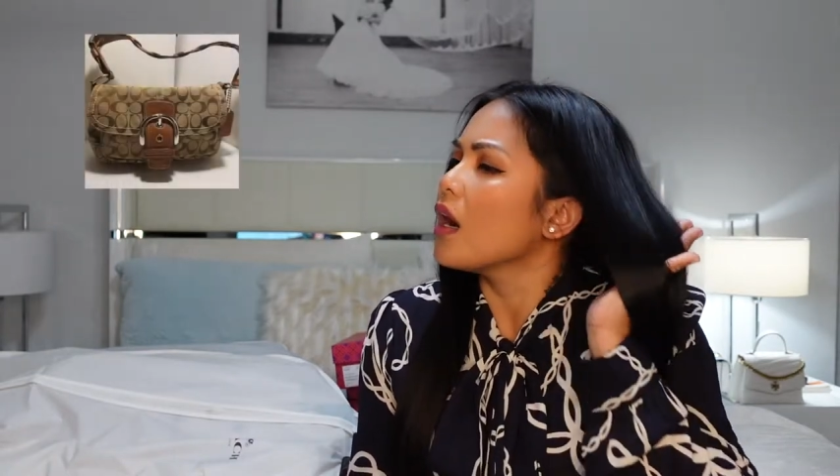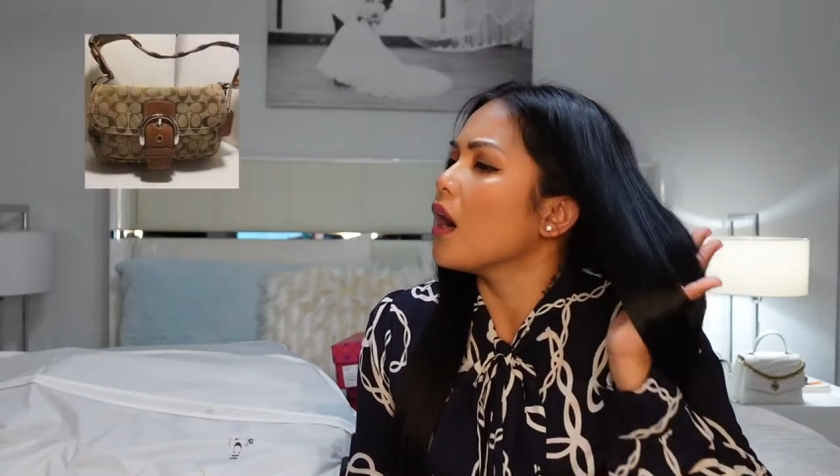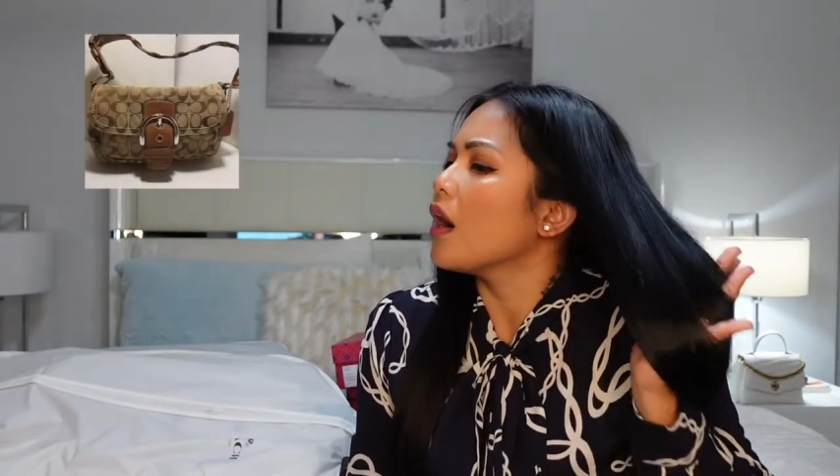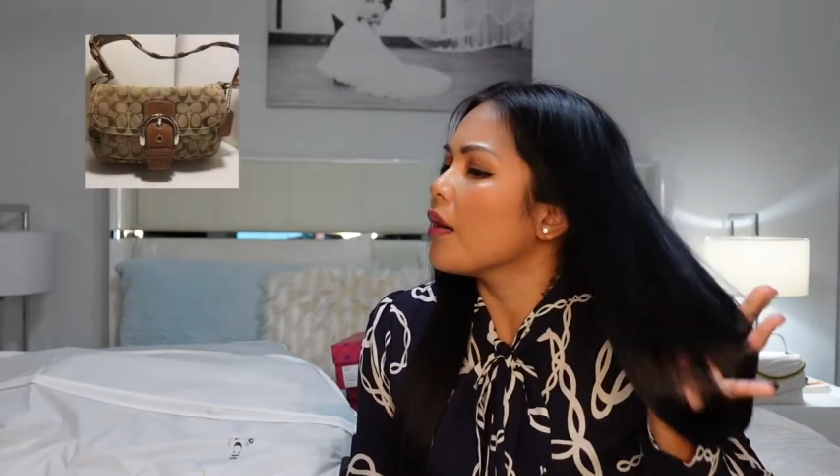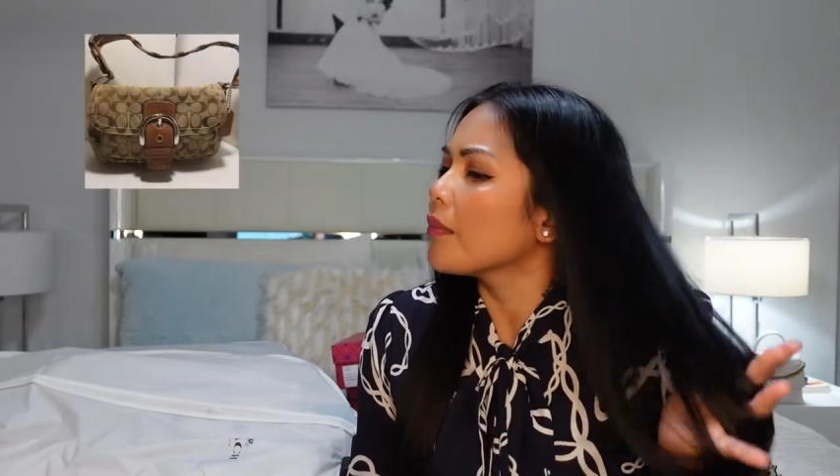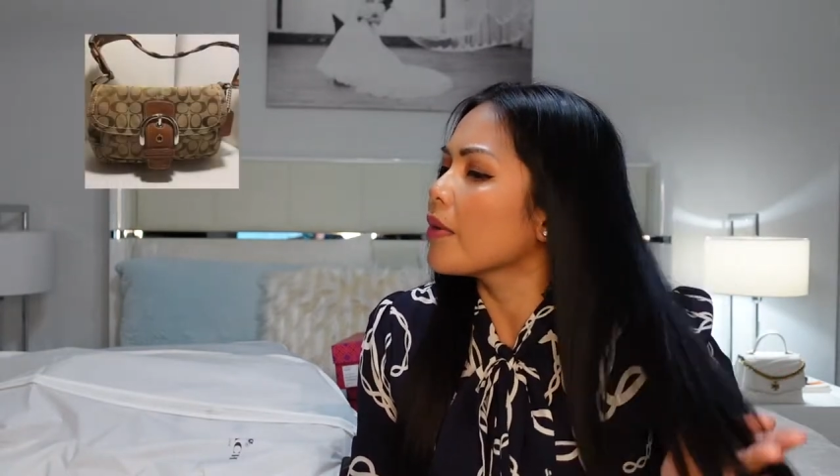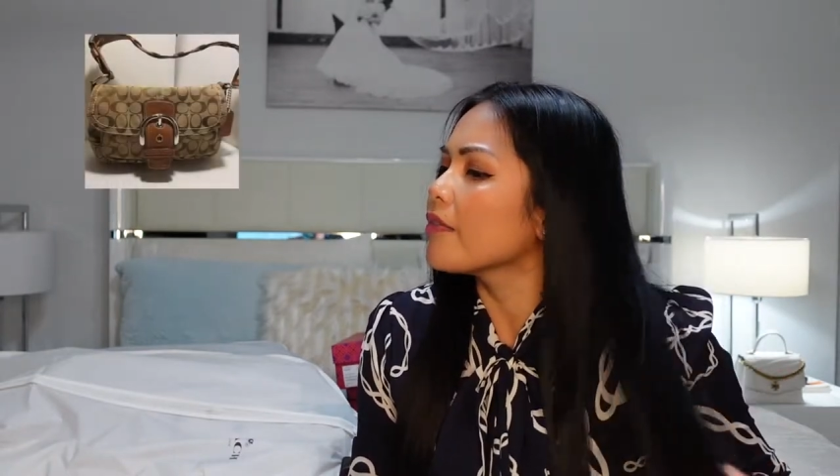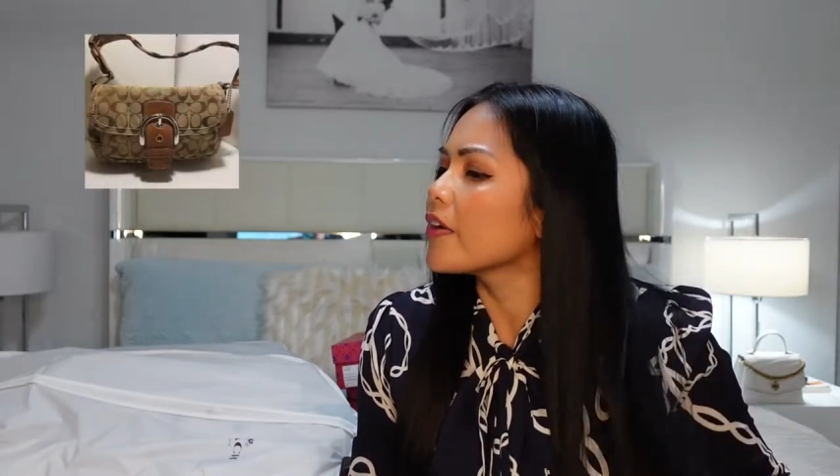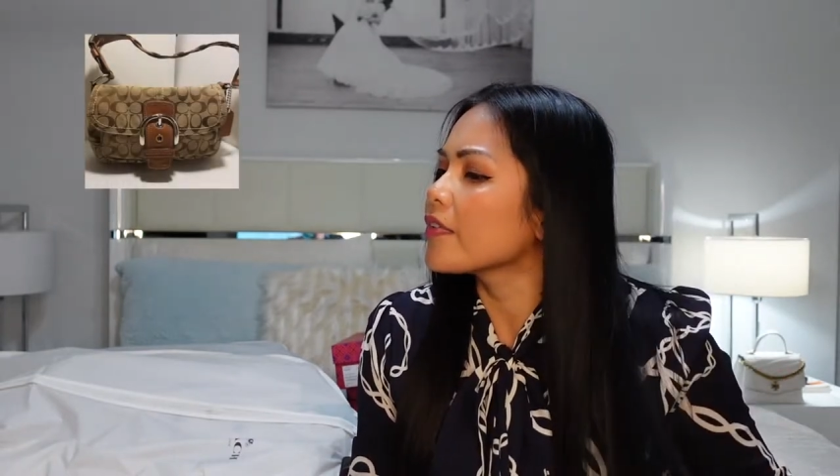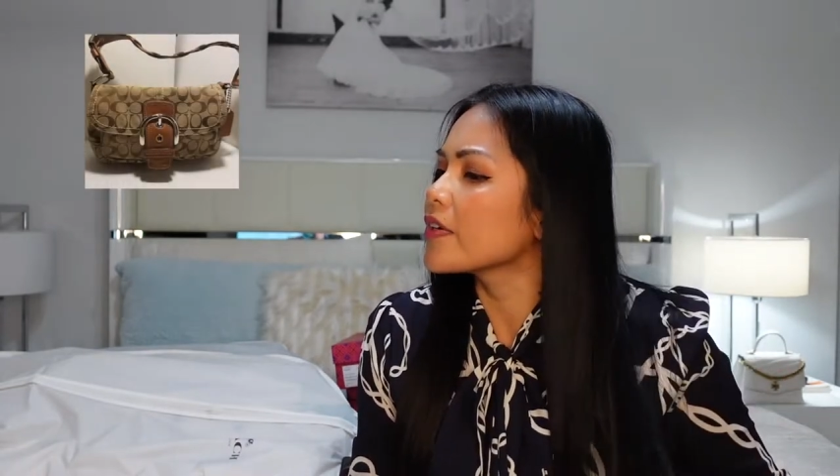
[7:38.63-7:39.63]
My
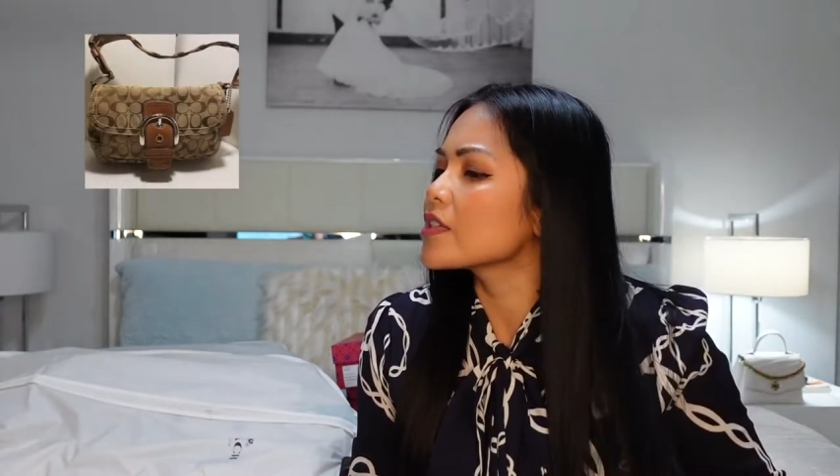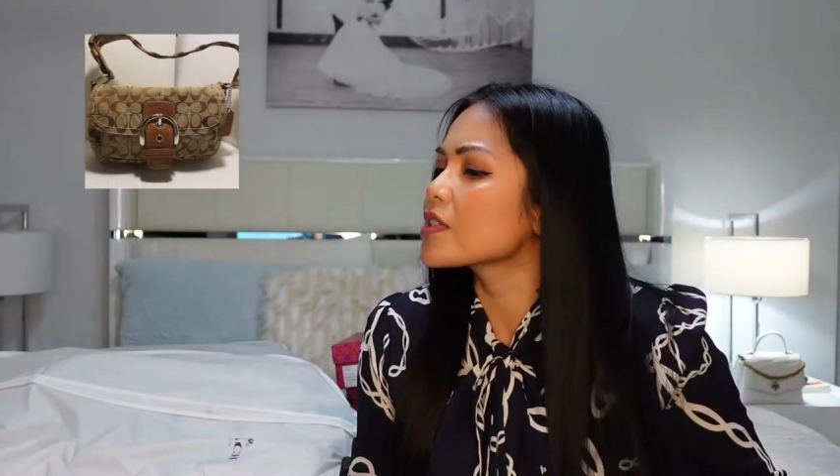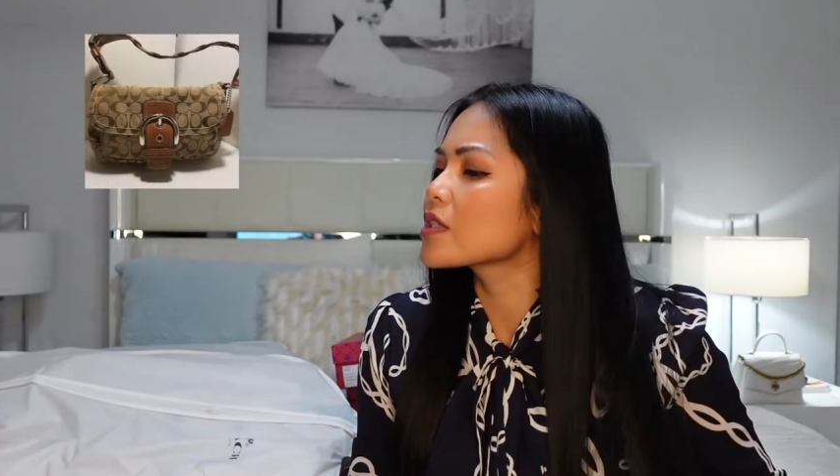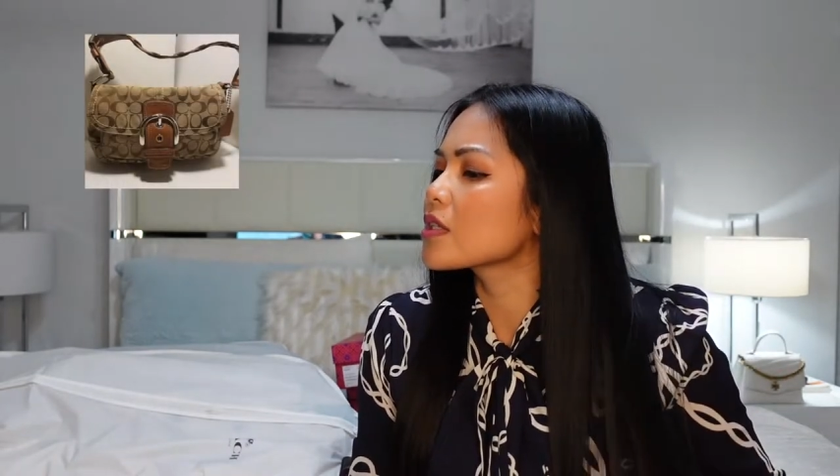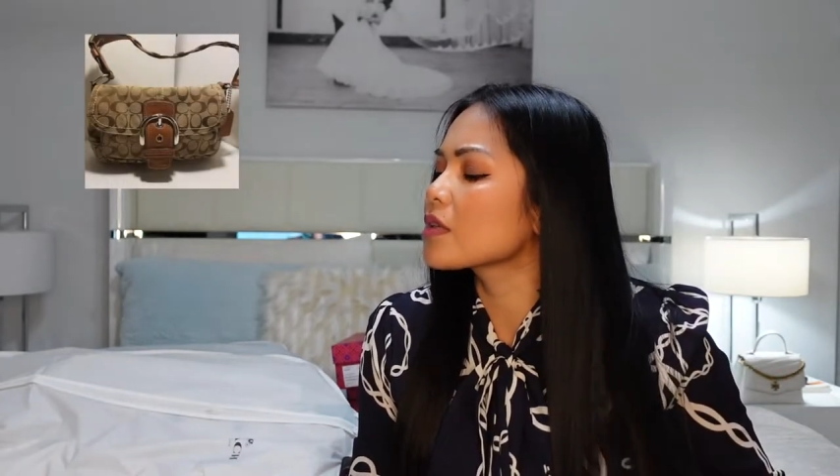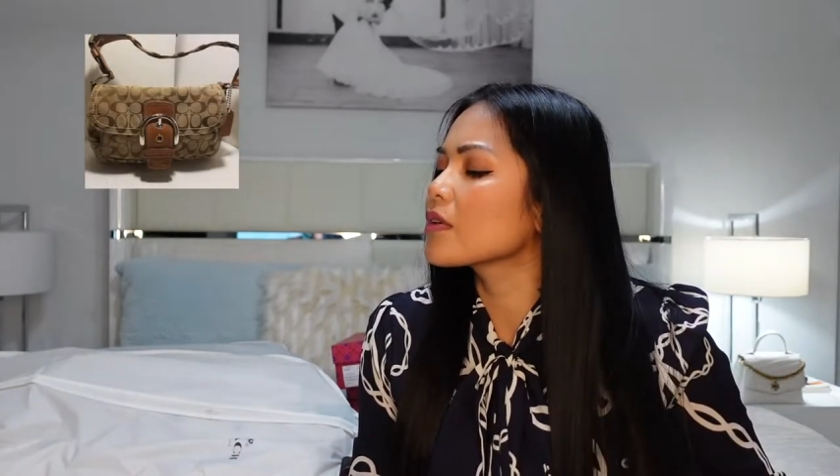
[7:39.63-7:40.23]
very first